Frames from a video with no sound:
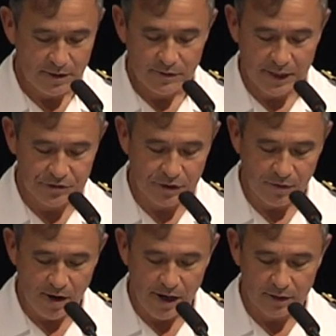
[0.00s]
Thanks, Jay
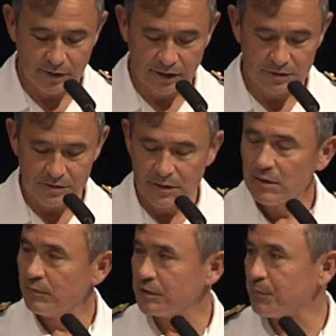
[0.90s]
Ryan, and thanks,
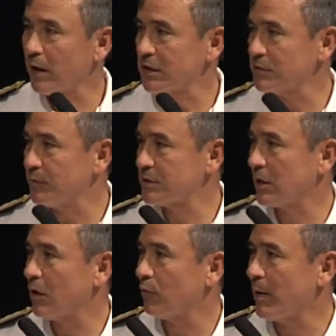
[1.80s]
Ms. Paz and Mr.
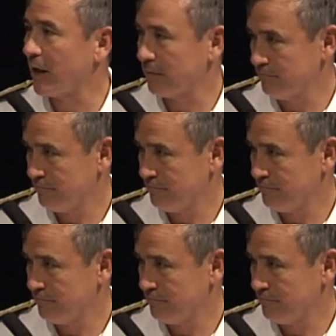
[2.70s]
Kawabata.